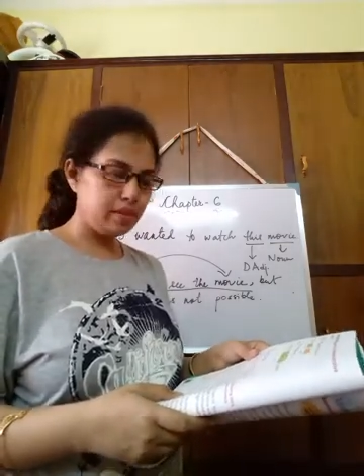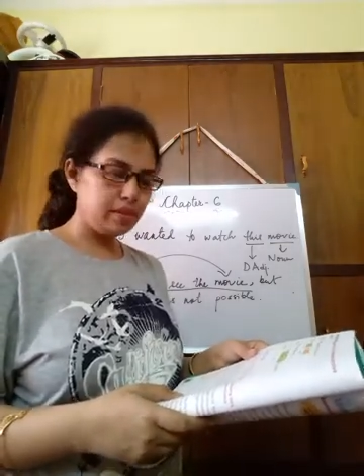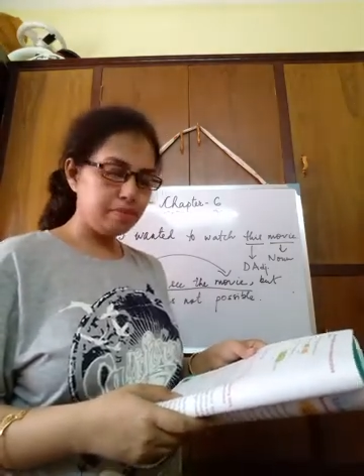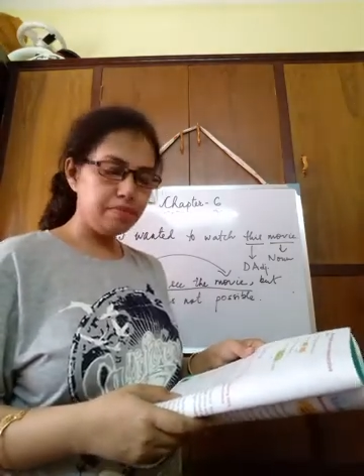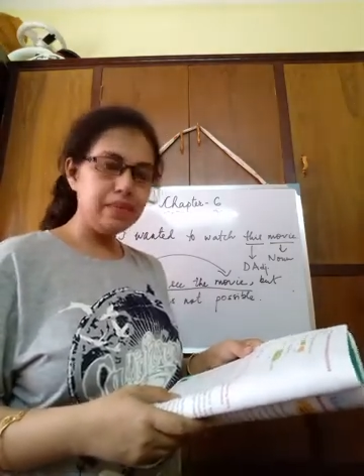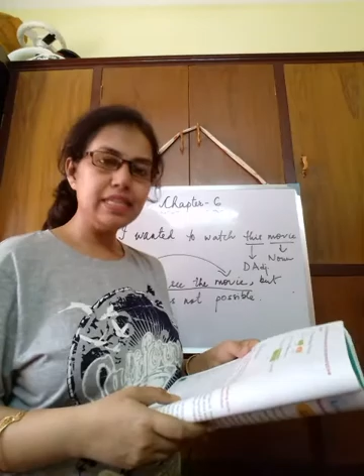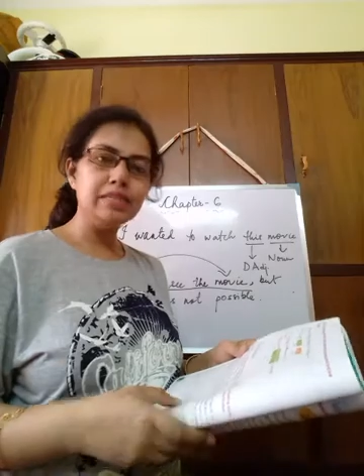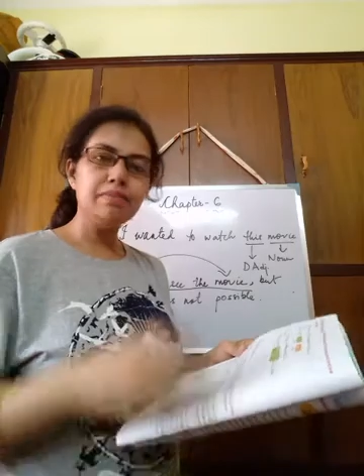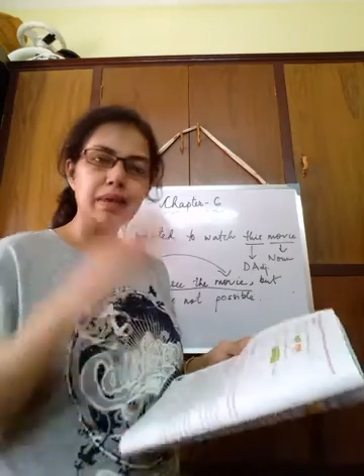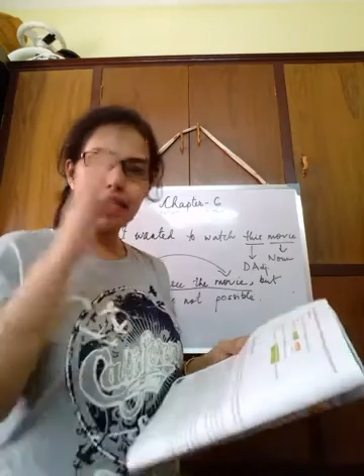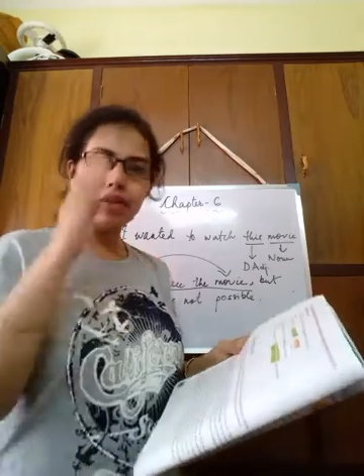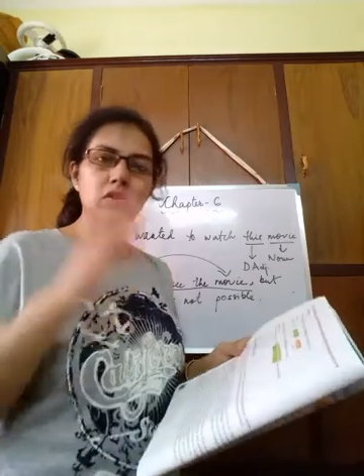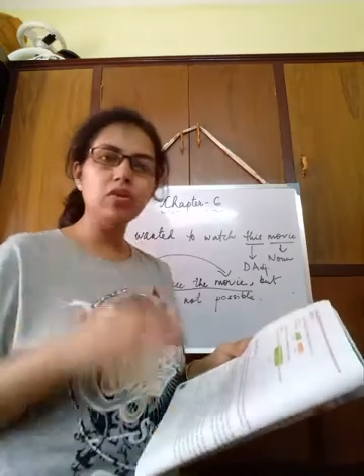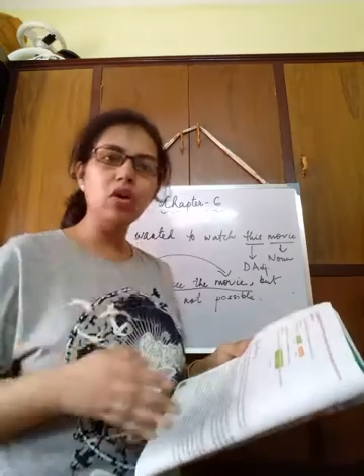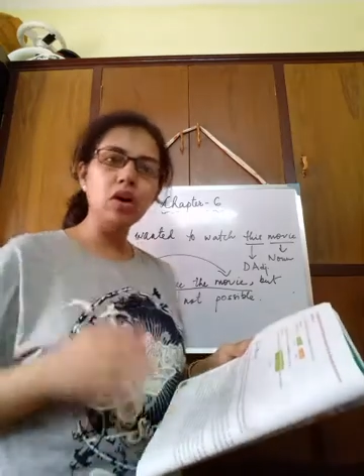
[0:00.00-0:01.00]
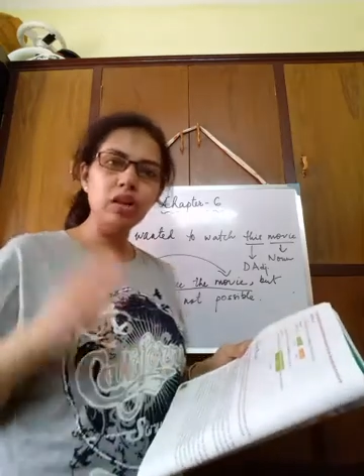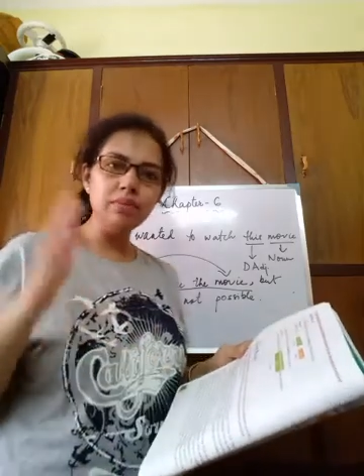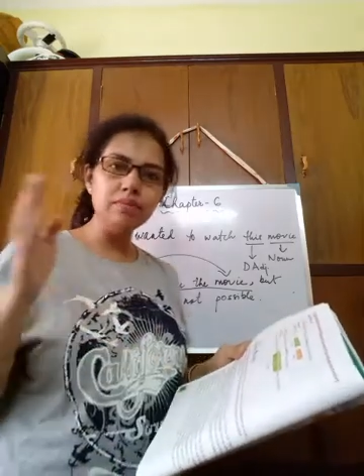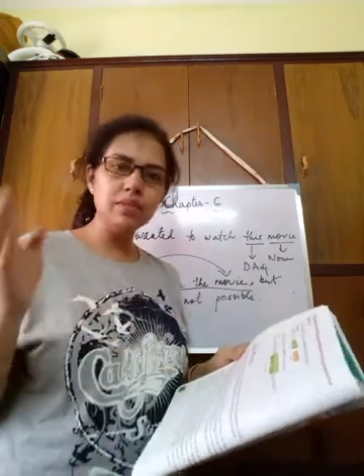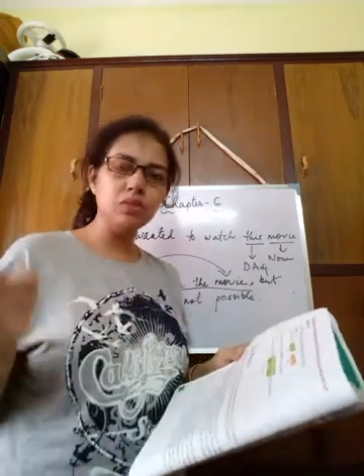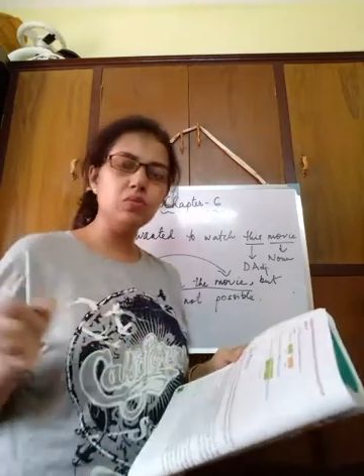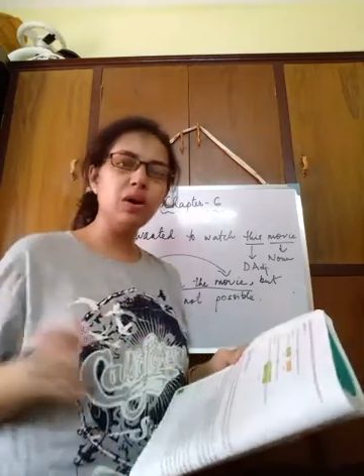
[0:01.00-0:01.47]
Please make
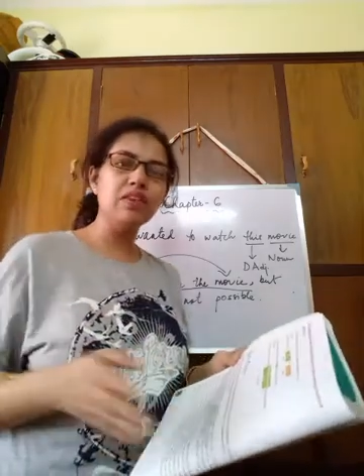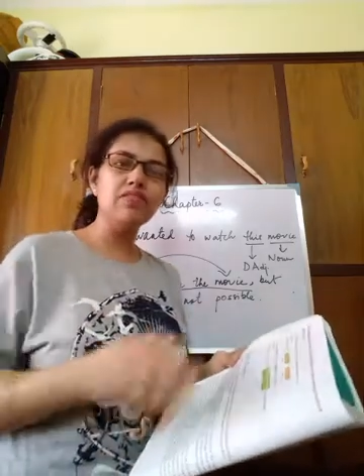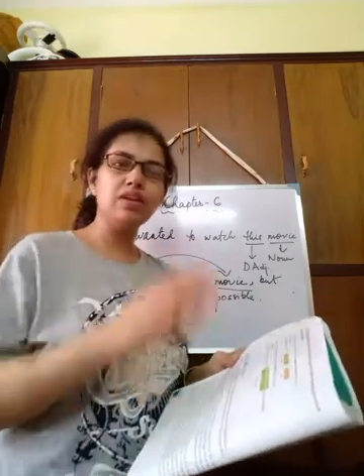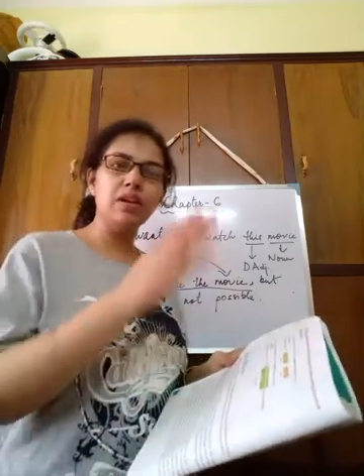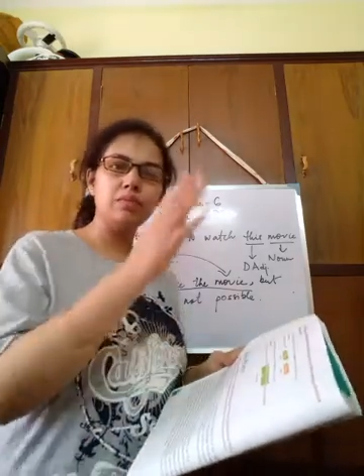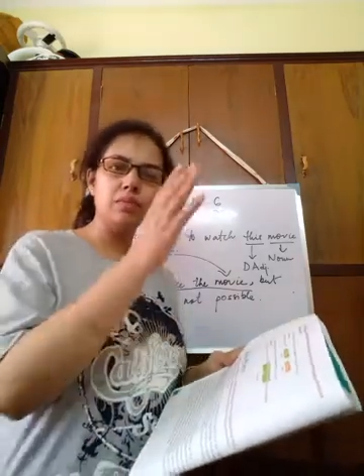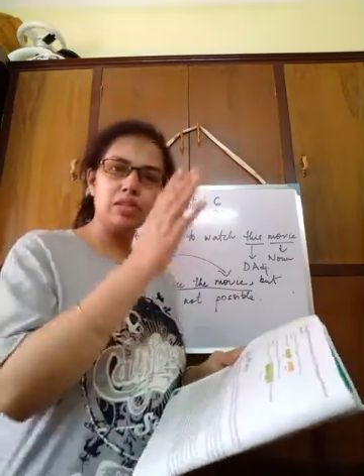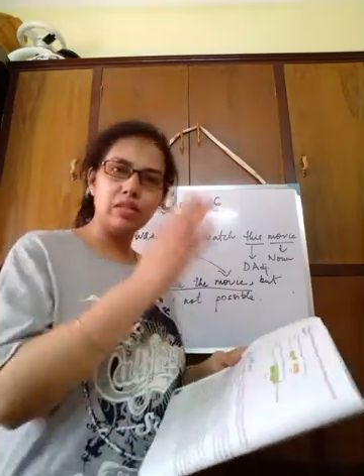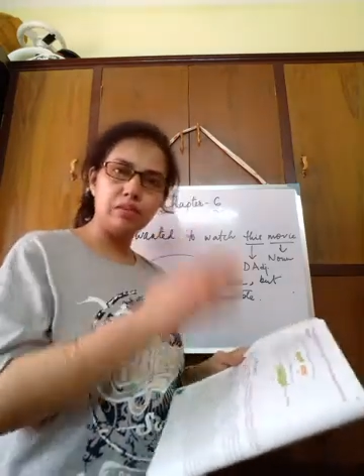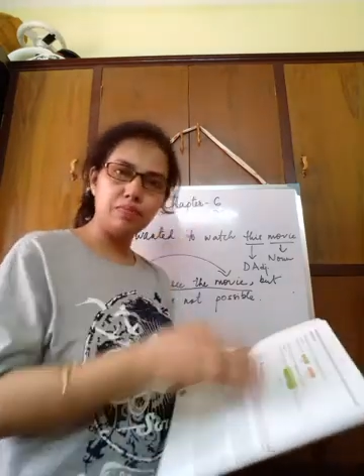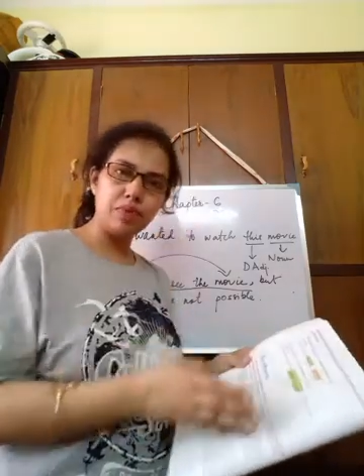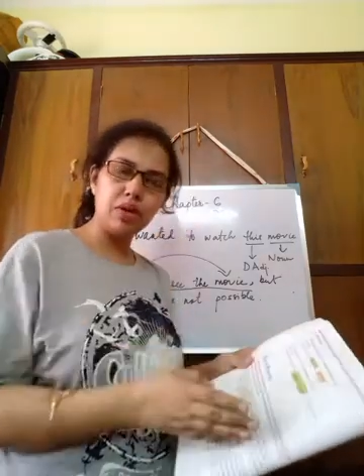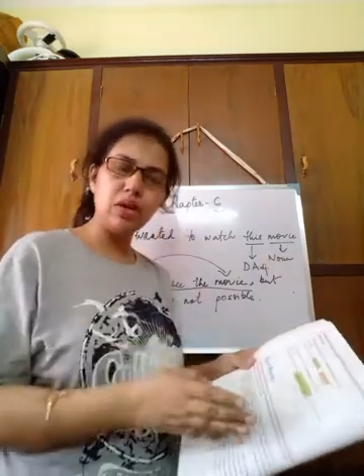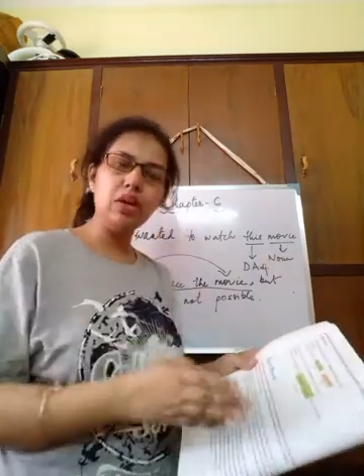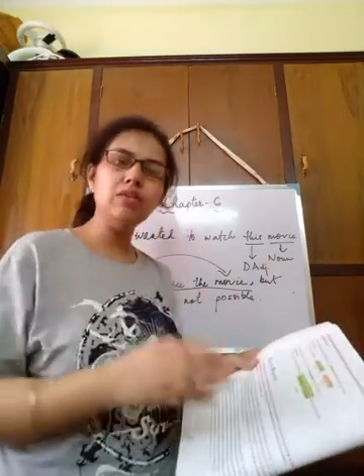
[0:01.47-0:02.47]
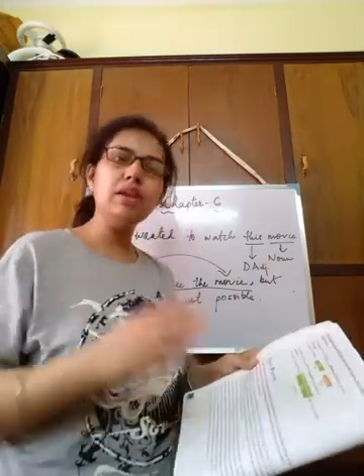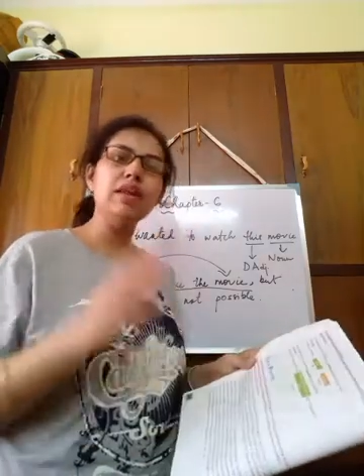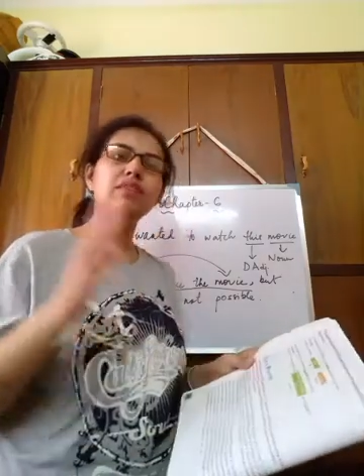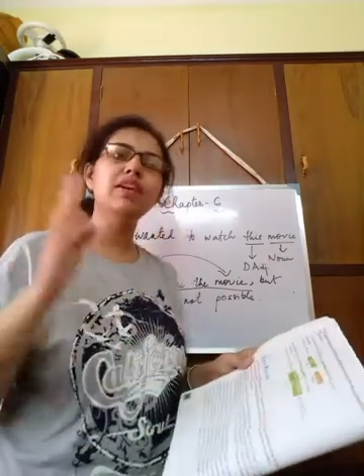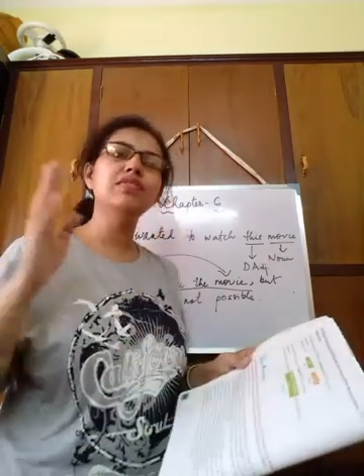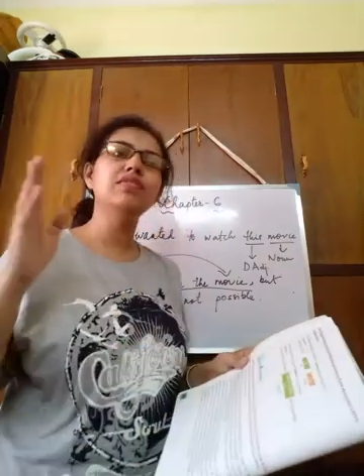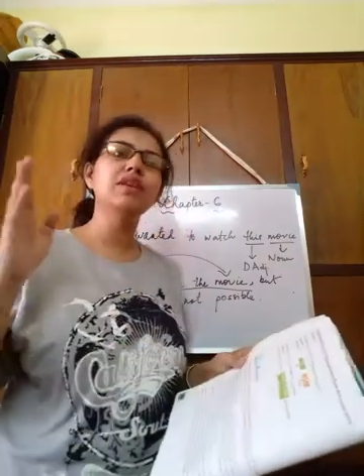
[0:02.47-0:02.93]
columns, one for demonstrative pronoun
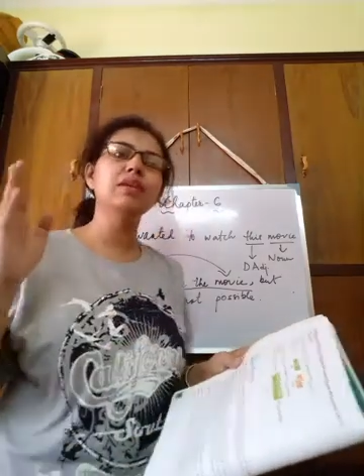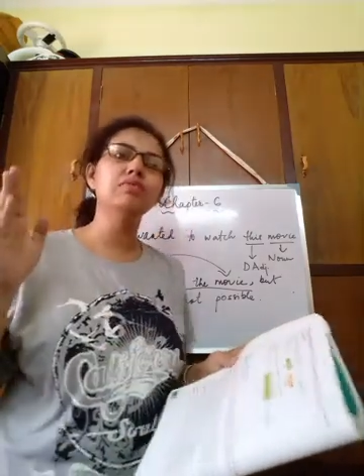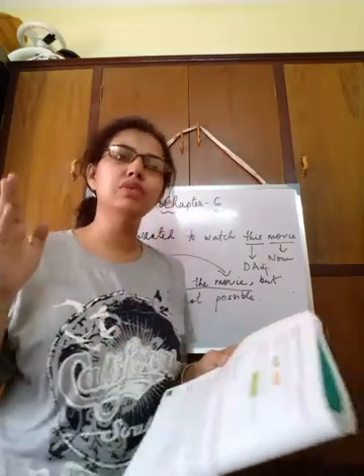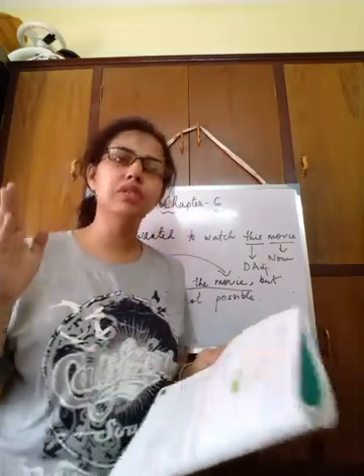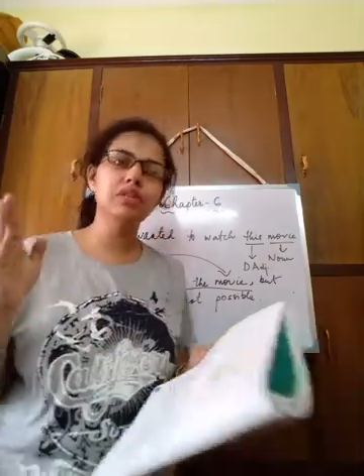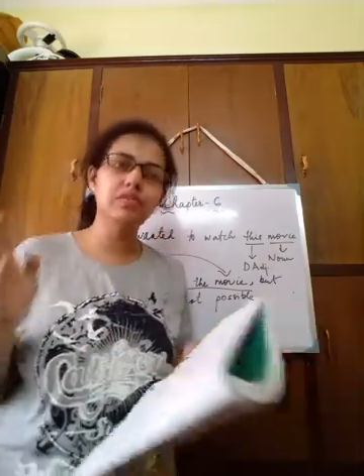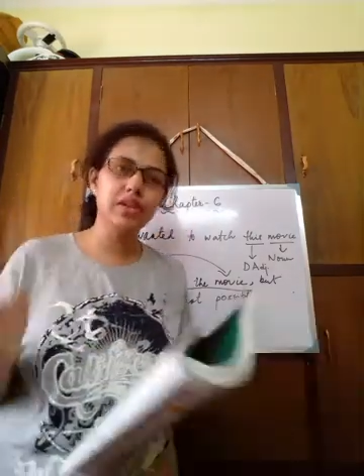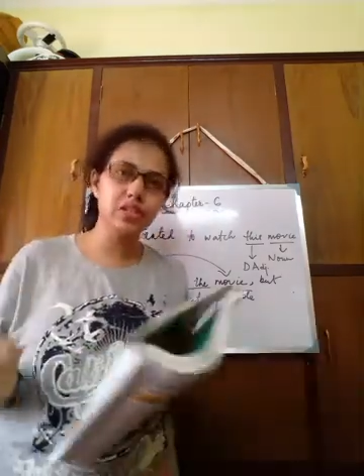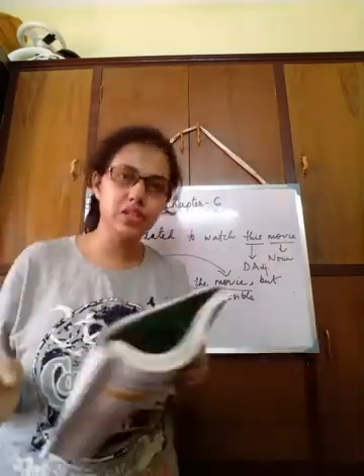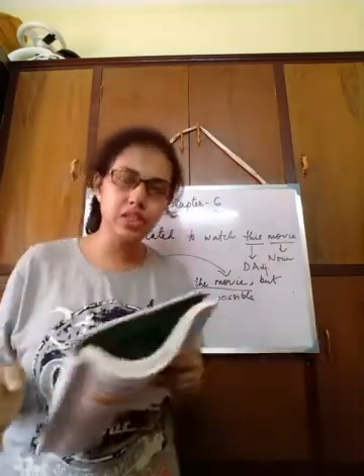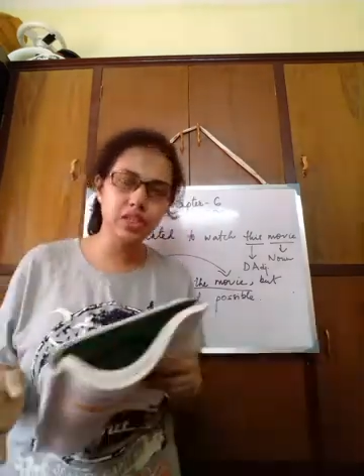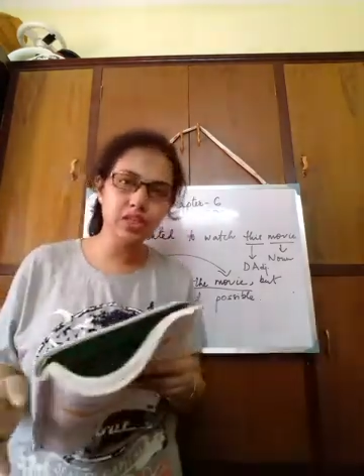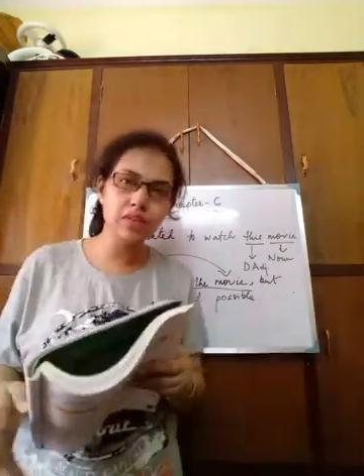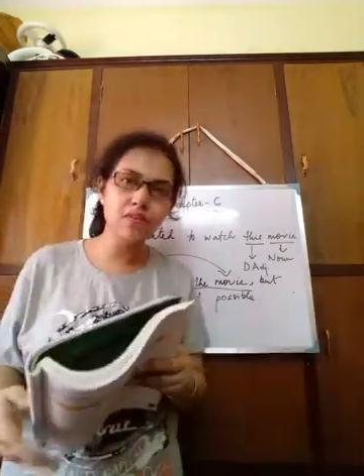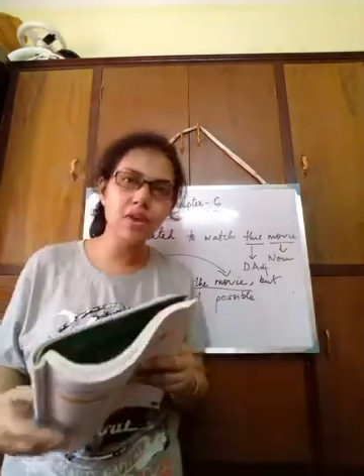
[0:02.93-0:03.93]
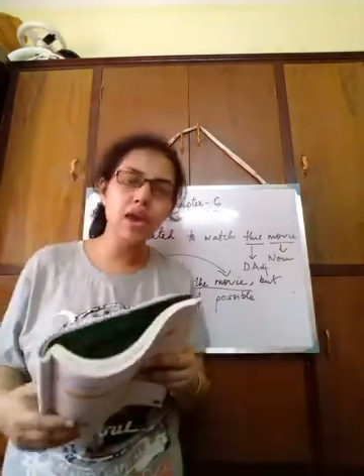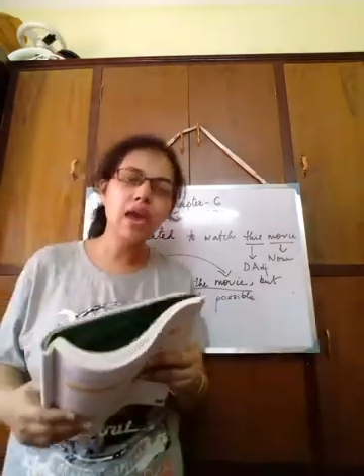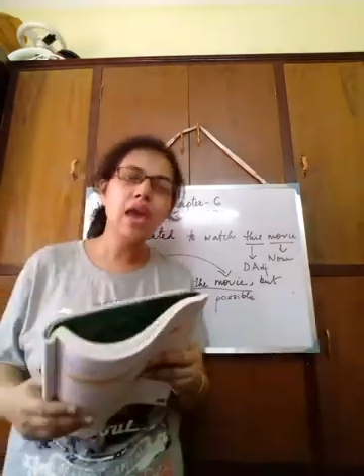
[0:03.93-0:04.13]
and one for demonstrative adjective,